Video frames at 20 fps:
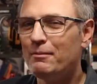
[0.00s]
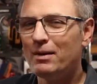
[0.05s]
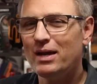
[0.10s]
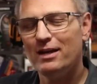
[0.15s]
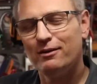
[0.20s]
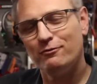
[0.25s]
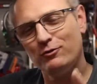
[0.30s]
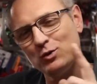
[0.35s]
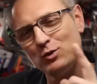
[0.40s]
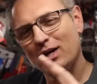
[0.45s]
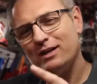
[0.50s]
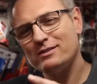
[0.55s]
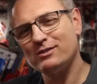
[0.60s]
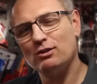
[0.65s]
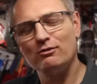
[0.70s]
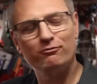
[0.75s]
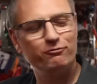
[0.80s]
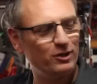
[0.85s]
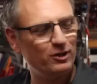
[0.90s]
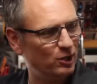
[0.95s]
Man, if you guys
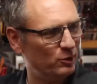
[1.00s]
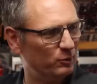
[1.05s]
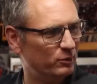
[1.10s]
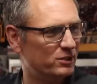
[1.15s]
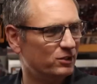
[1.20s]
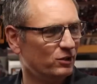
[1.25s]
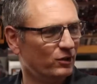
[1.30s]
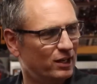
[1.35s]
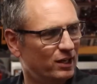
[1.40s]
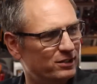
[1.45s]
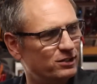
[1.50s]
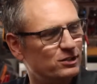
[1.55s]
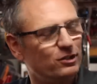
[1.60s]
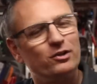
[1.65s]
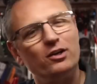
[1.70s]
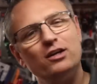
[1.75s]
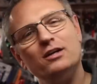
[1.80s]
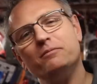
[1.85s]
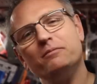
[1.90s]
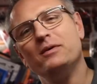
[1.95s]
aren't following us on
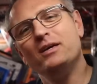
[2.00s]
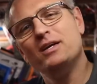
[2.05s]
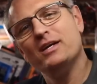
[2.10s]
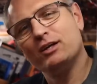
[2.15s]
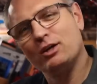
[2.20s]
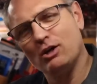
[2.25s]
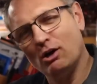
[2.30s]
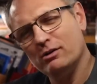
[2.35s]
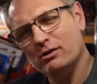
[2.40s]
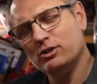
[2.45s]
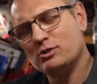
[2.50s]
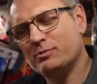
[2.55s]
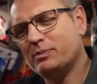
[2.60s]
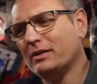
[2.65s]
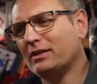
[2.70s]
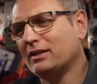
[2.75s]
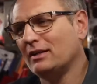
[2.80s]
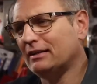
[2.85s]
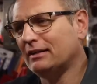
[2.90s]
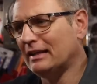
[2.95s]
Instagram, Connor's
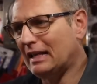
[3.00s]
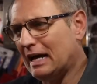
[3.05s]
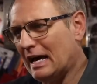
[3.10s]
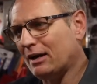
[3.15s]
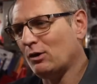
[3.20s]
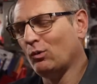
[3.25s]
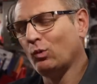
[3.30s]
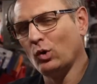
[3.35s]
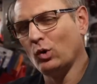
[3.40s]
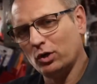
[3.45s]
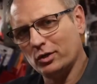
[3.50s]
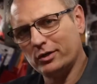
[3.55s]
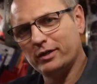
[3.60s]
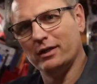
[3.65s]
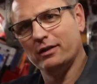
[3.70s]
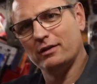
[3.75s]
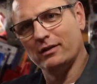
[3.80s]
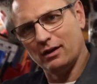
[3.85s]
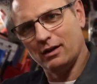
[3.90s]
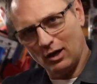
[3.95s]
putting a lot of work
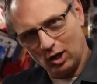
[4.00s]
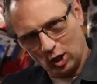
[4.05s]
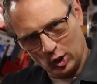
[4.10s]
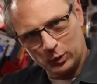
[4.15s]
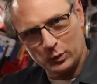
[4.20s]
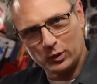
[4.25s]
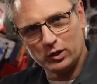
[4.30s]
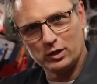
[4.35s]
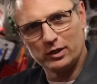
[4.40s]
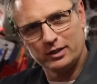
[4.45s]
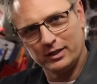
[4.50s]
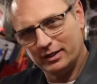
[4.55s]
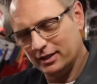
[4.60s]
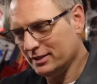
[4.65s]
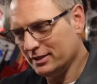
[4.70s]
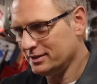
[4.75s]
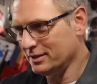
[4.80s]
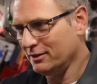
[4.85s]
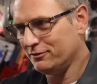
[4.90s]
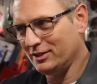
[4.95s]
into the artwork, and
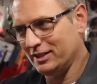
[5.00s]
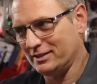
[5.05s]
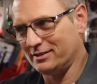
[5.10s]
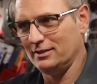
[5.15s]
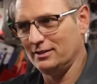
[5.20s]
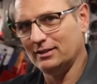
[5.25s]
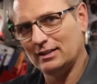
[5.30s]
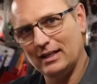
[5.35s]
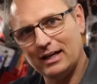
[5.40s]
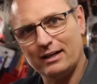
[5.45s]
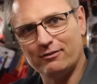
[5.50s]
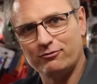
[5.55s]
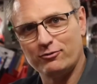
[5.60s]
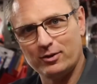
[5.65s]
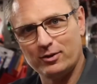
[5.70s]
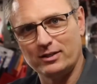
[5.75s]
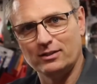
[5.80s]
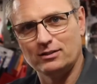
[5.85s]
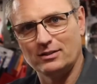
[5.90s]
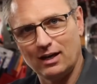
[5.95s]
that stuff takes a lot of
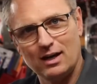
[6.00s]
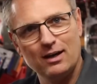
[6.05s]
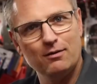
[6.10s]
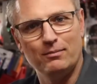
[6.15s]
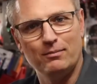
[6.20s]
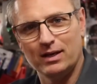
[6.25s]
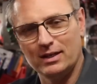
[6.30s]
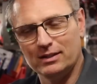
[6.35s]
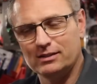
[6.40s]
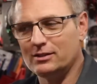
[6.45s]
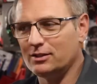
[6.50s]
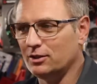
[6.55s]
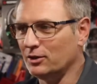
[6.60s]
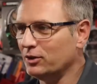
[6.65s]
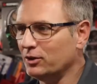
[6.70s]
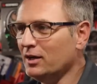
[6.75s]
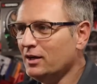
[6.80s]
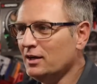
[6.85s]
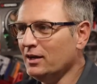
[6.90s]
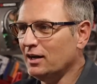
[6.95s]
freaking time, man. So
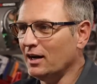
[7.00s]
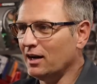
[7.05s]
yep.